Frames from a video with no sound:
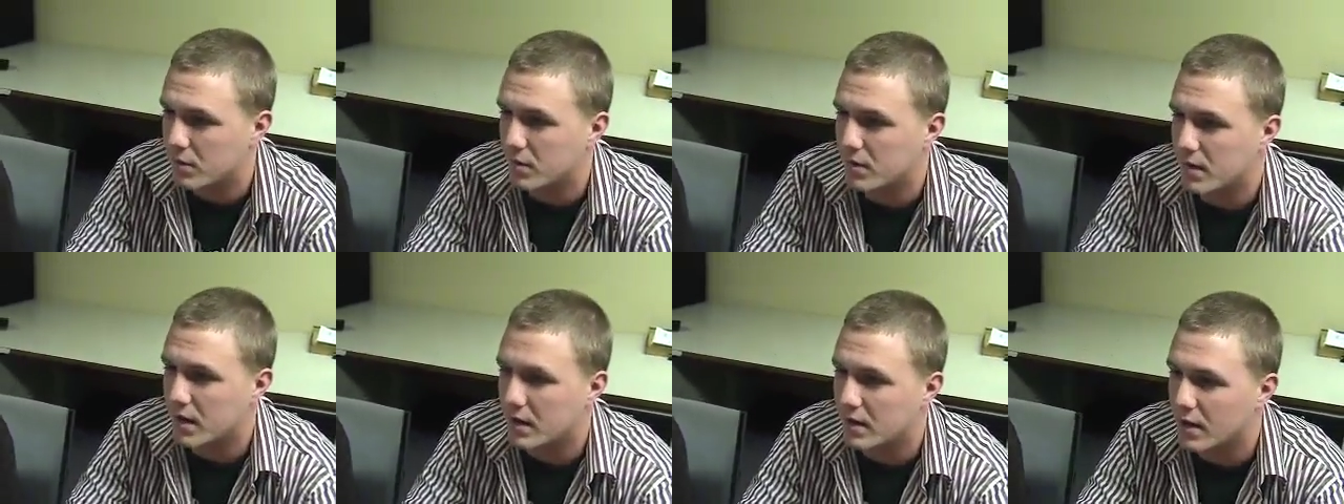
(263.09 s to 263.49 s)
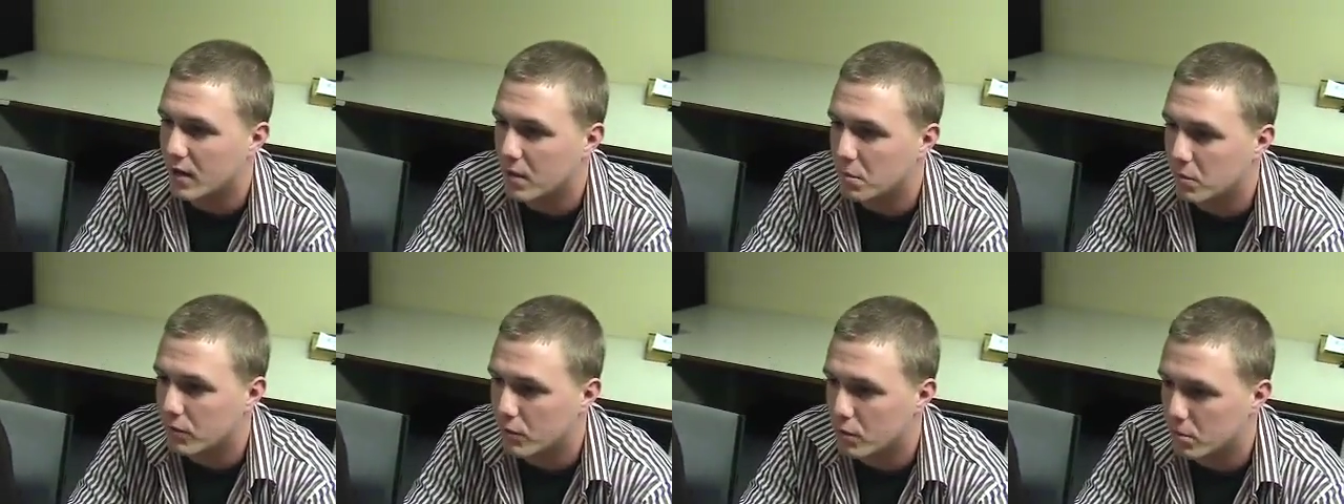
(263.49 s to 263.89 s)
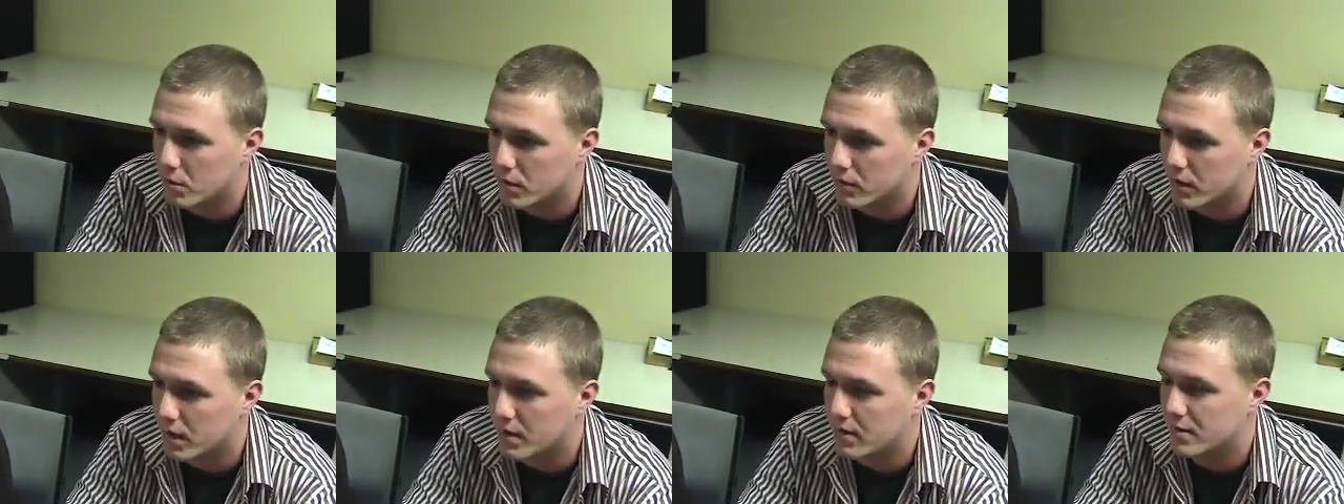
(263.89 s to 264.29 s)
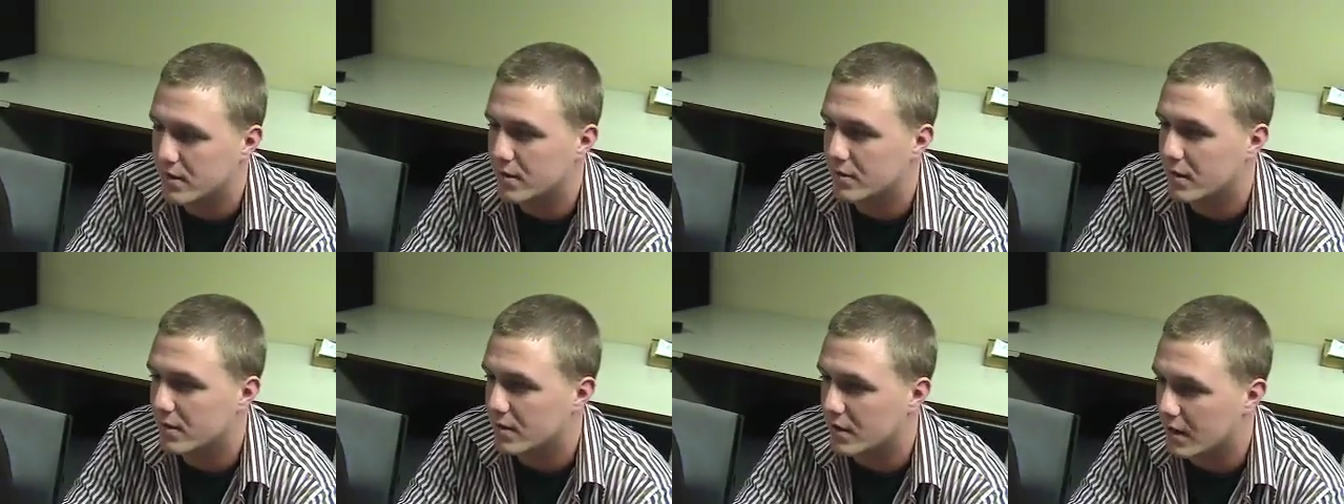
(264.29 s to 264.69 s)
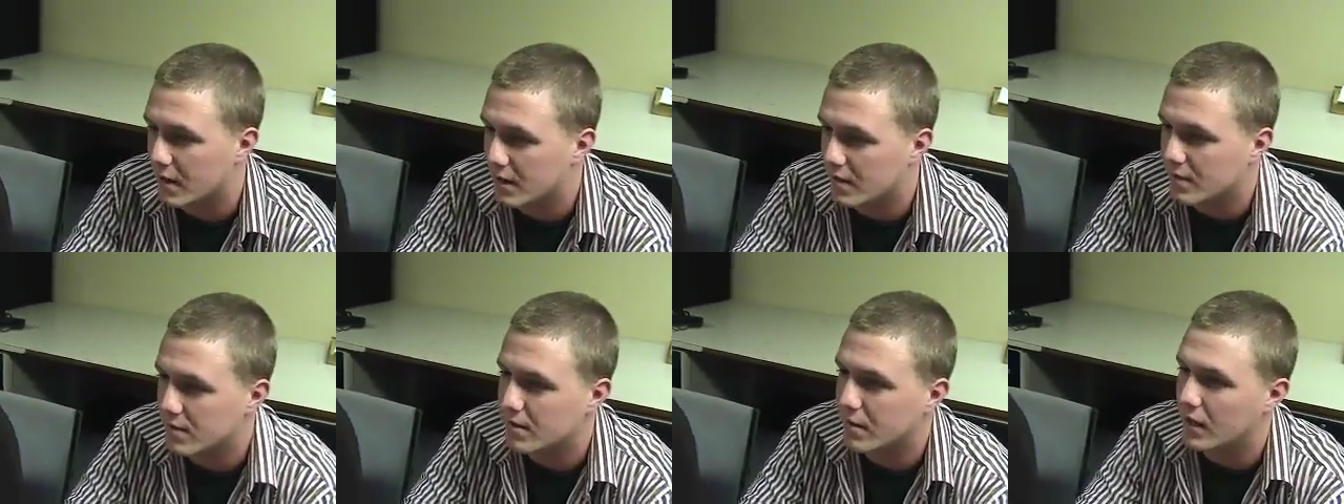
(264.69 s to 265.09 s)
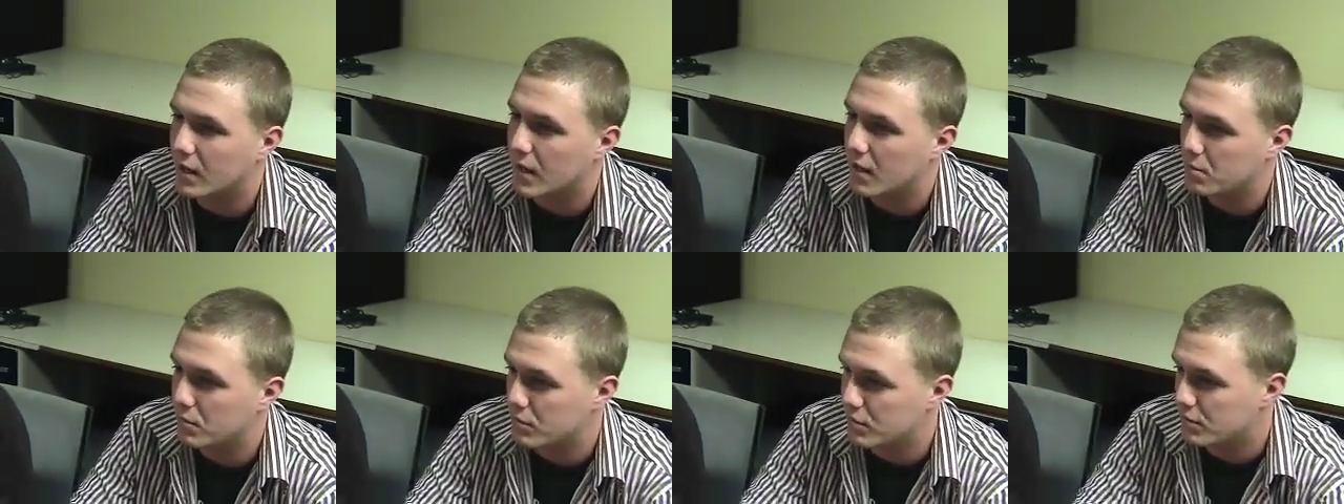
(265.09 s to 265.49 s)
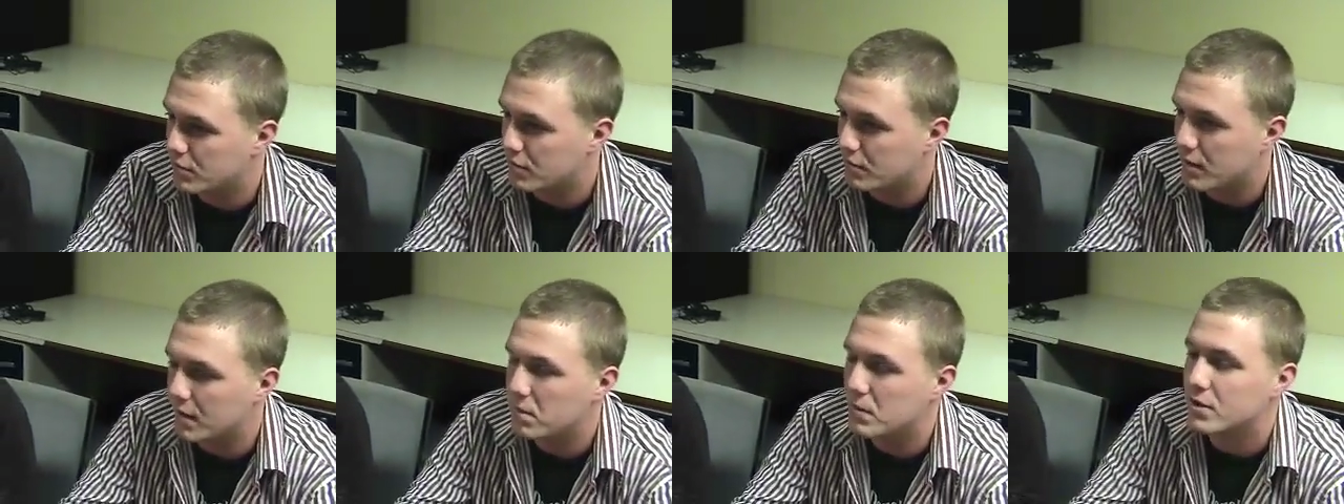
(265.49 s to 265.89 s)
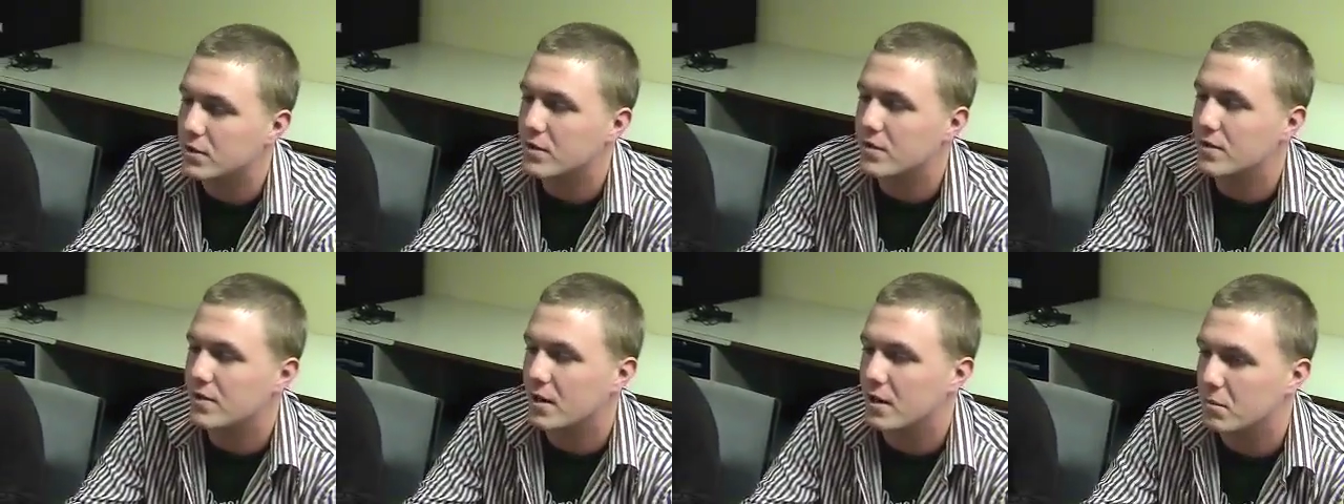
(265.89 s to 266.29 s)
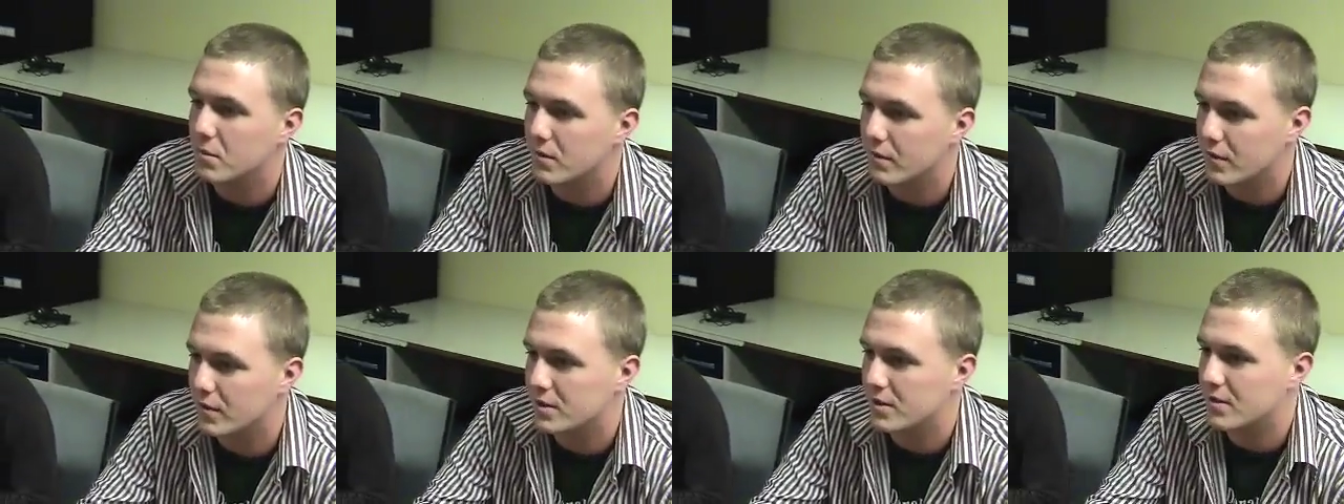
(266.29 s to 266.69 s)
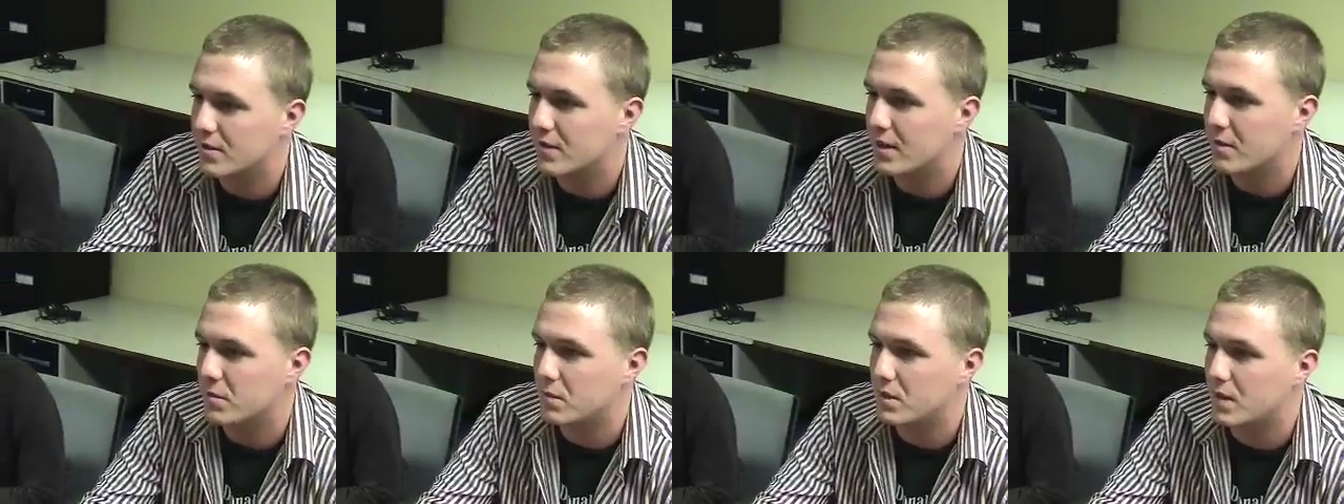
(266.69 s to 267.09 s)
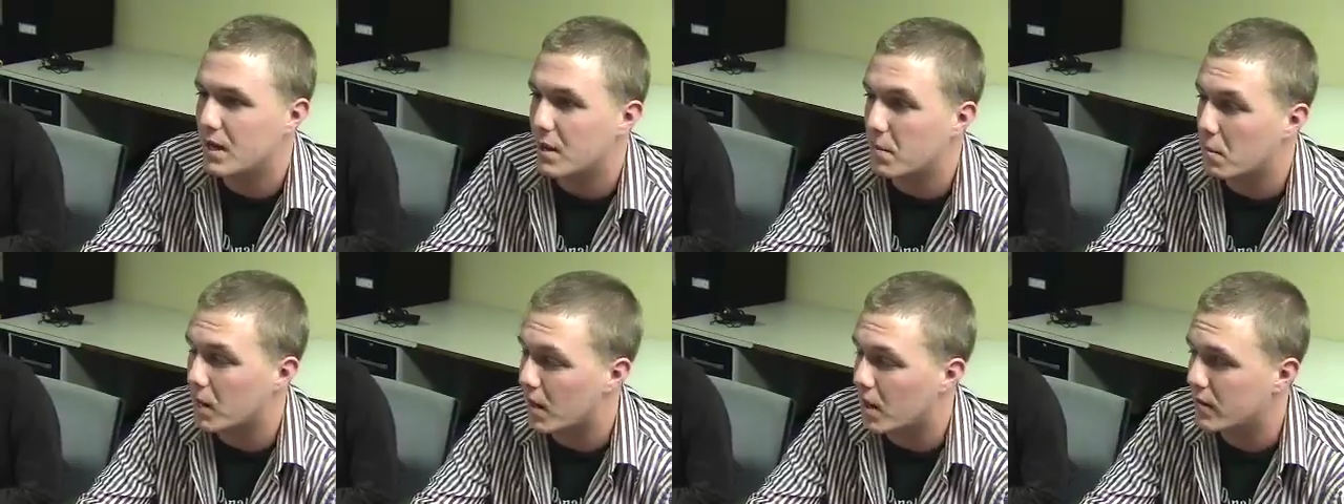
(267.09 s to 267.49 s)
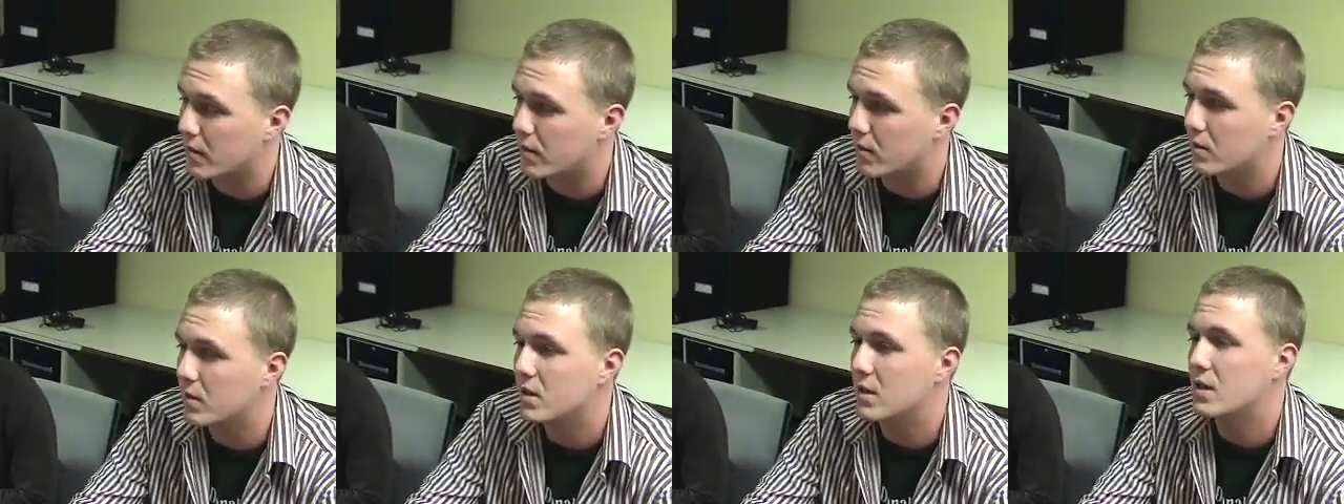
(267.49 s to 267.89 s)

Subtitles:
with the help of Omar Raza and the rest of council, I got pushed through a mission statement, vision statement, and model.